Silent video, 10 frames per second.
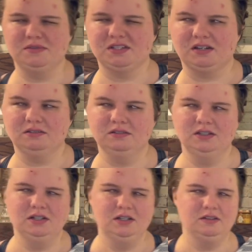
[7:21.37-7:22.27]
So
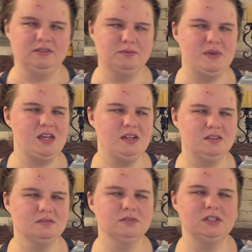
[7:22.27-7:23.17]
for me,
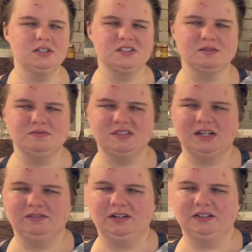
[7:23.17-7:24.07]
the realism
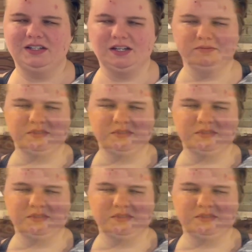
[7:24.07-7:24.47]
definitely comes